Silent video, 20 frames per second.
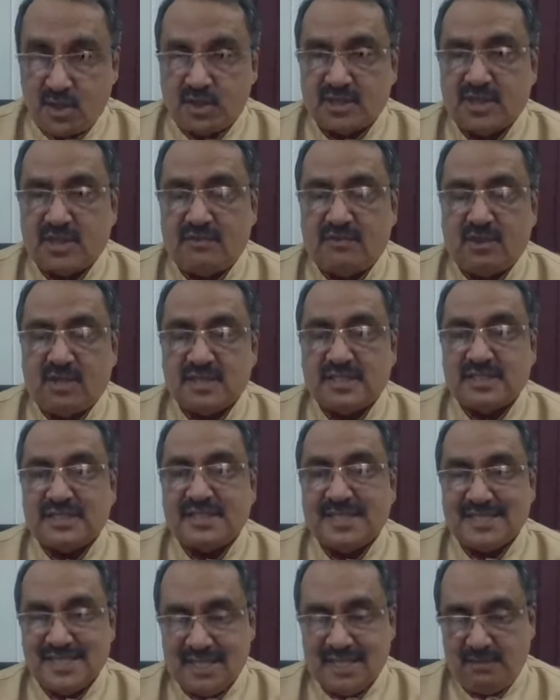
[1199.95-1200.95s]
those
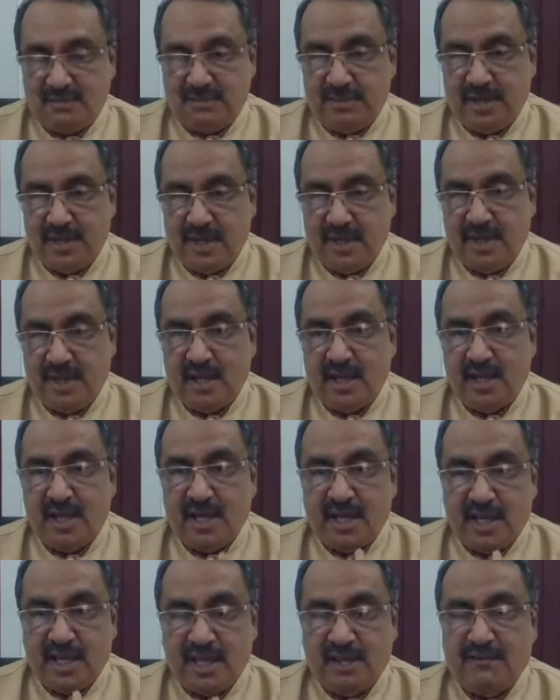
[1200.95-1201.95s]
advances as NPA
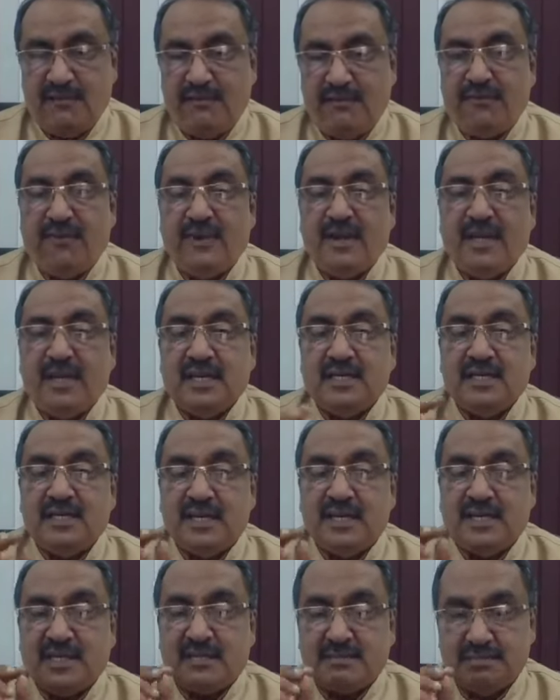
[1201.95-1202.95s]
if
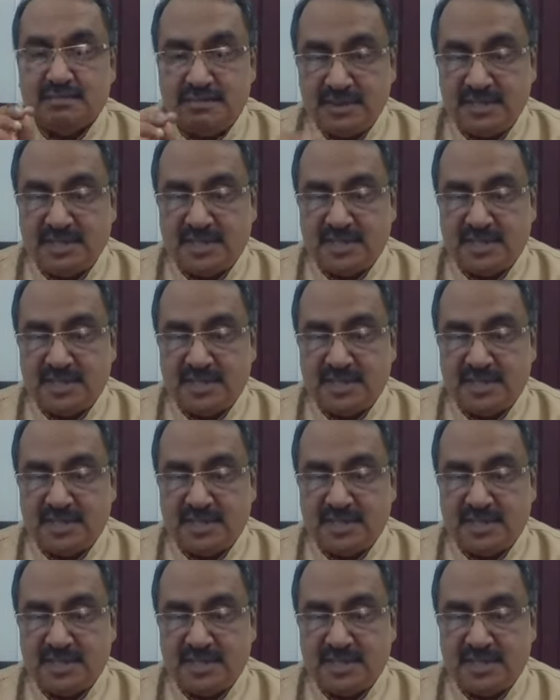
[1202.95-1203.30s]
the